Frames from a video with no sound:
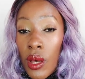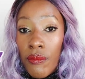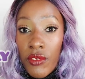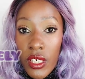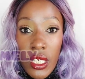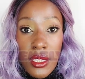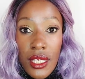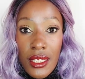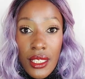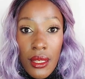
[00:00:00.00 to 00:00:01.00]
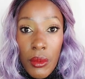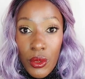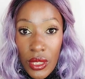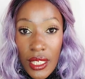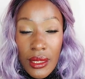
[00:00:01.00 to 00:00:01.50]
So I'm very excited
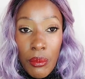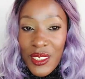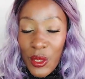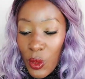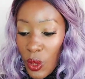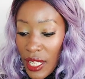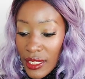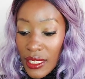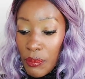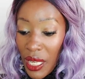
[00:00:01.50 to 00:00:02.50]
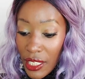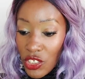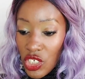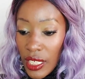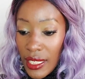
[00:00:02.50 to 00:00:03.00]
about that. The so as the
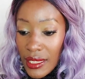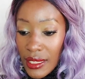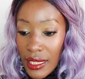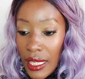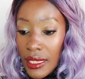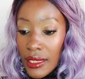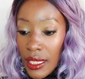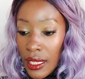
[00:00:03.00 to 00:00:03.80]
packaging has said,